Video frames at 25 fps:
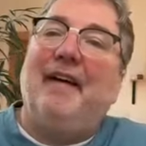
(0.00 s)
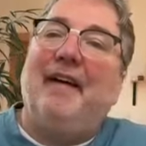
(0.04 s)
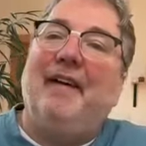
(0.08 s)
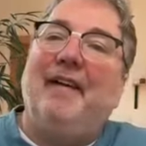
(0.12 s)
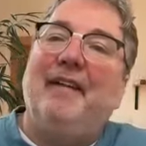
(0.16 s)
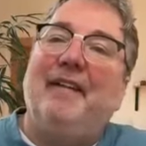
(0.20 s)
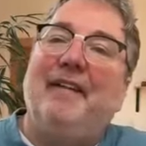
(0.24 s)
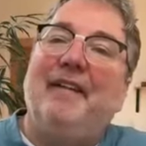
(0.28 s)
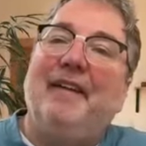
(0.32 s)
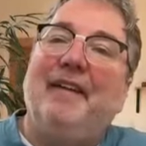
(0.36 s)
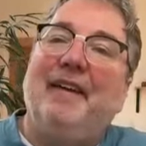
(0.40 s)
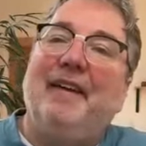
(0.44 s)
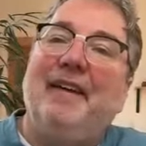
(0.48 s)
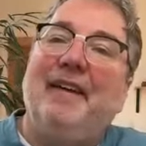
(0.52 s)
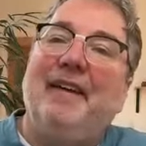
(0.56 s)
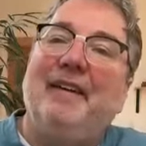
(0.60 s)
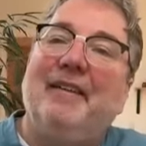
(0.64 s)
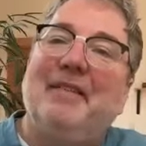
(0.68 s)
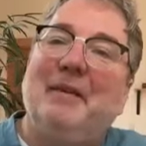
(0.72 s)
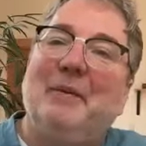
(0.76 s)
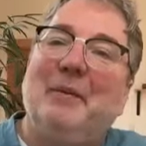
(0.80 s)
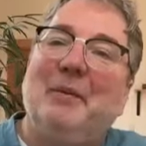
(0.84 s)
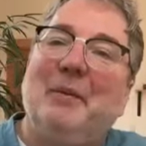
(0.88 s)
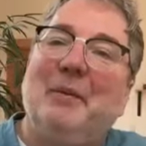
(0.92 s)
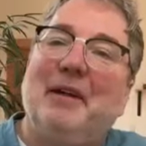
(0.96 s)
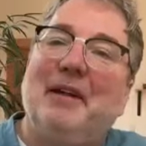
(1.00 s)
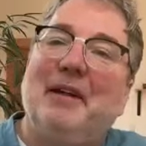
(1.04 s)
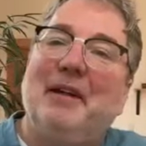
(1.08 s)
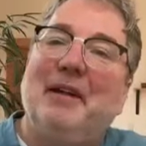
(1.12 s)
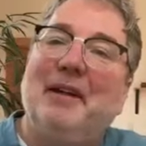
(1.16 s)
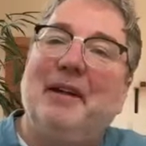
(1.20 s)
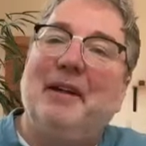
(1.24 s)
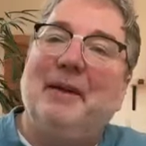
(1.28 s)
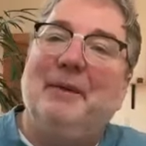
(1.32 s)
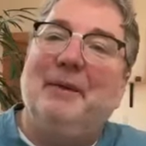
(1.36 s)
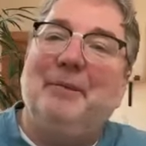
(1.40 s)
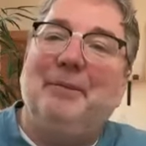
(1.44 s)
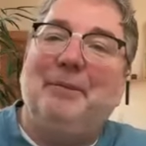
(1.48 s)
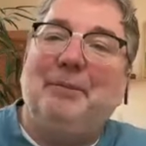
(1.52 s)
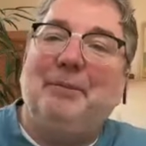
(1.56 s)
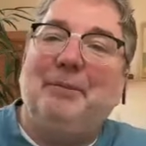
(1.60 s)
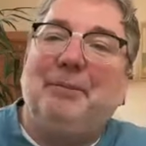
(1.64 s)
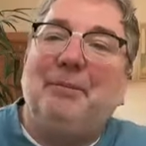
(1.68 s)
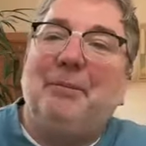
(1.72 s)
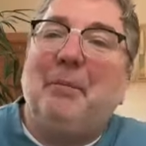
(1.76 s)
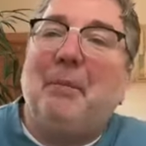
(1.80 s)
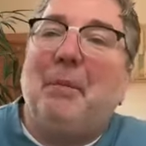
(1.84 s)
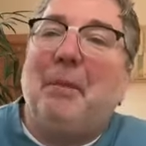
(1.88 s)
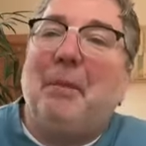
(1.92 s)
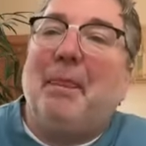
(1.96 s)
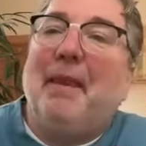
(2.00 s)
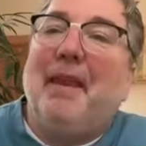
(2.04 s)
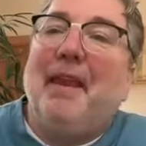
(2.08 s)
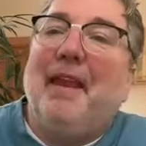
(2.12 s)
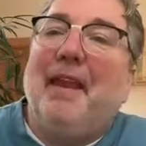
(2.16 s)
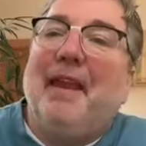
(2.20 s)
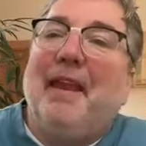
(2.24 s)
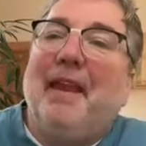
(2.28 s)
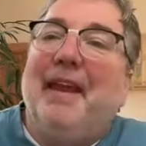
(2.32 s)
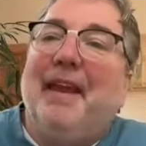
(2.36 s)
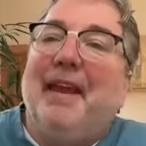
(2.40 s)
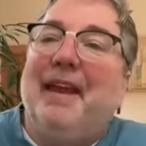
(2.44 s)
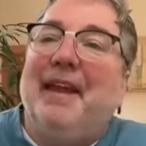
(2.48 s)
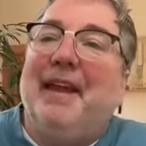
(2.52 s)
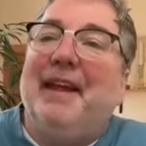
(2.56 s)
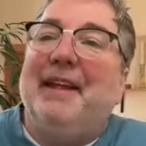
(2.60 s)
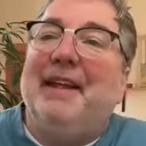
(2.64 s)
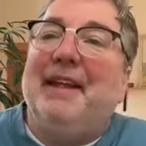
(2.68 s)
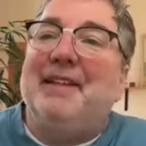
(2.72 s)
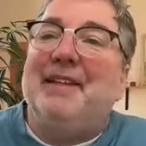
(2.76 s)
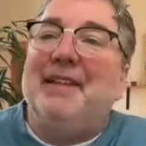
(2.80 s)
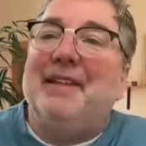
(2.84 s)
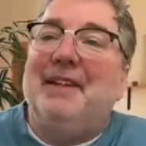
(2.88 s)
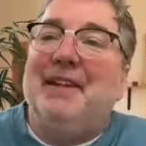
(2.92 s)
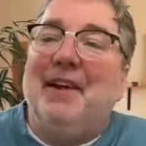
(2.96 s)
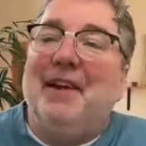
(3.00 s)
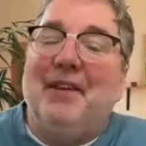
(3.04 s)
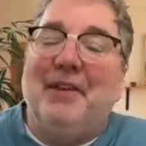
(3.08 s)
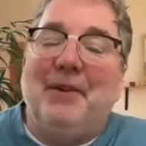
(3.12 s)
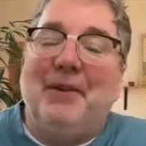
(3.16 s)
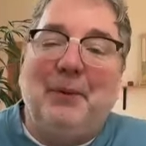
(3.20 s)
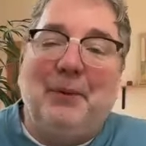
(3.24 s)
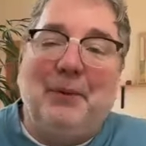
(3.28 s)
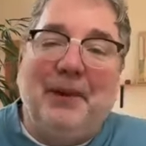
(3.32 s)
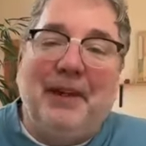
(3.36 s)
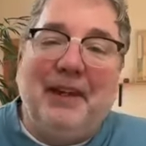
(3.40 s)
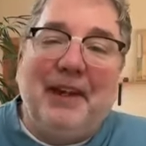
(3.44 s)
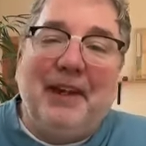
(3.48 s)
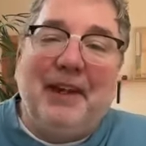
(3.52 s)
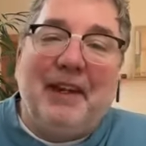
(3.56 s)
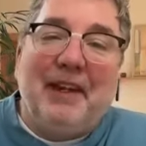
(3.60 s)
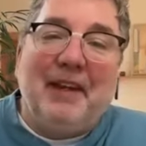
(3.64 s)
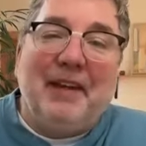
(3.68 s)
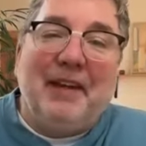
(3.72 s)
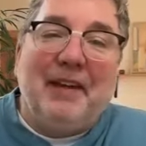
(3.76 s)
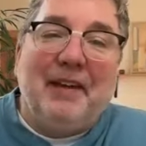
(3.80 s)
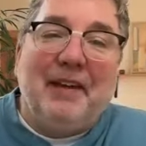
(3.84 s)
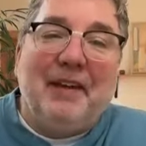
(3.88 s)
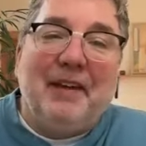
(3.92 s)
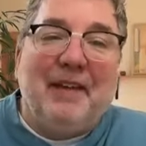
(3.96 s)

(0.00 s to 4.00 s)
All right, everybody. It's another week.